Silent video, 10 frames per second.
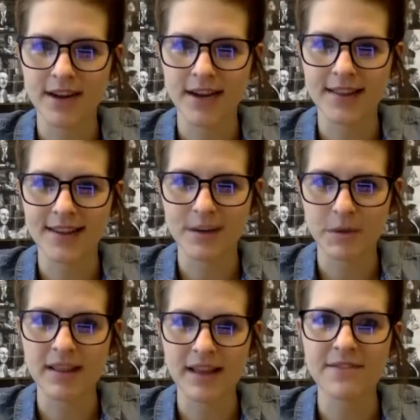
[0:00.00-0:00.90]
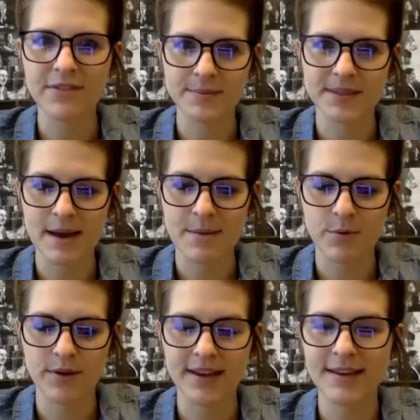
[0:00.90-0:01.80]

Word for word: anything in my life up to that point.